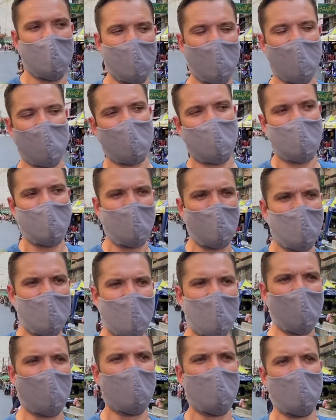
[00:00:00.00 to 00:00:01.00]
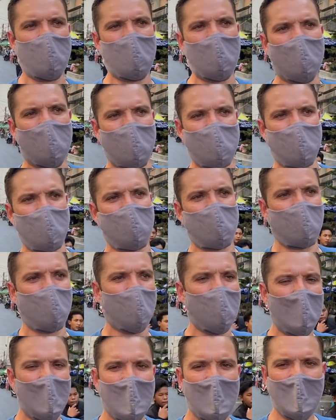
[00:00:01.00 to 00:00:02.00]
nothing on the level of the one we just saw,
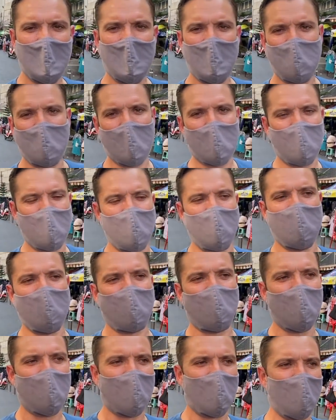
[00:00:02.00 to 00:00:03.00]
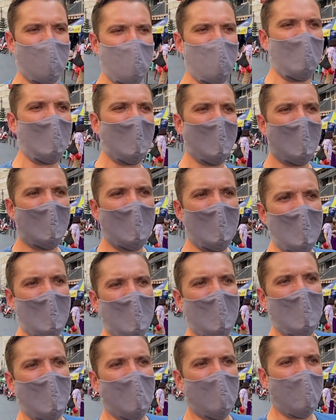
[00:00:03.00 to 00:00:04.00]
covered in the garlic.
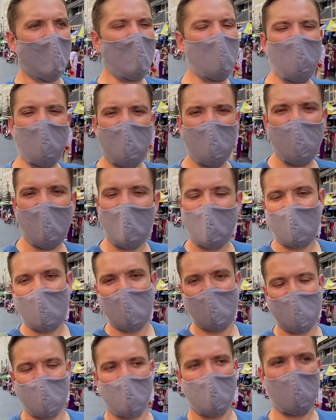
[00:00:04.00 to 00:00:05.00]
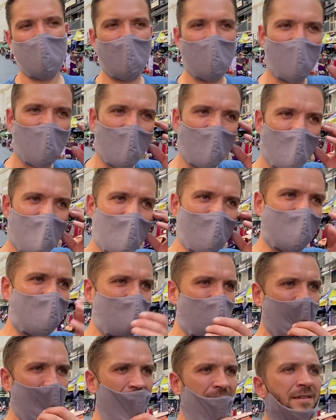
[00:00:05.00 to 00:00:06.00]
I'm trying to catch my breath here, guys.
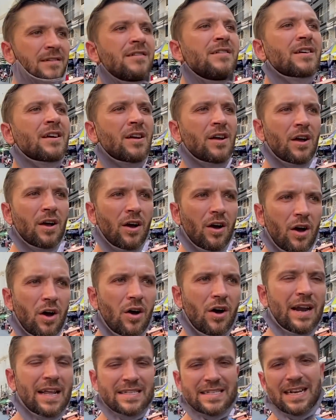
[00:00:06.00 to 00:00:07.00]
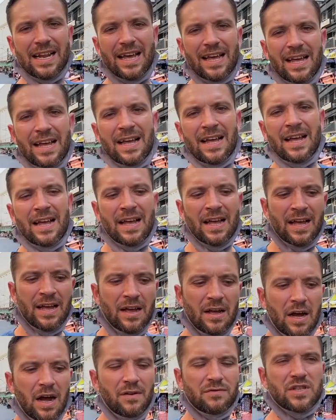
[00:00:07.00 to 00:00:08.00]
Honestly,
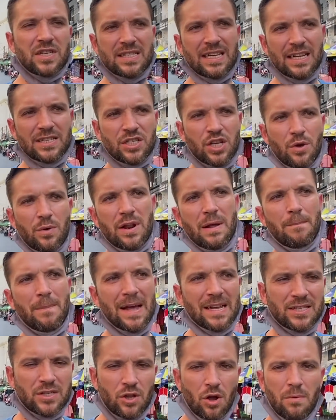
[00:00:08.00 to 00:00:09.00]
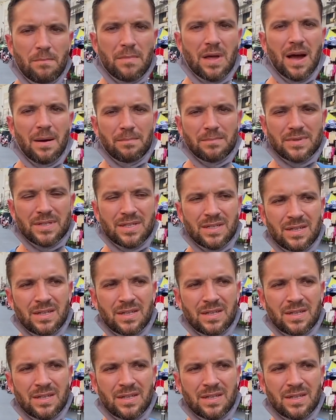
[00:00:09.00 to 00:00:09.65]
I've just had two of the best tom yums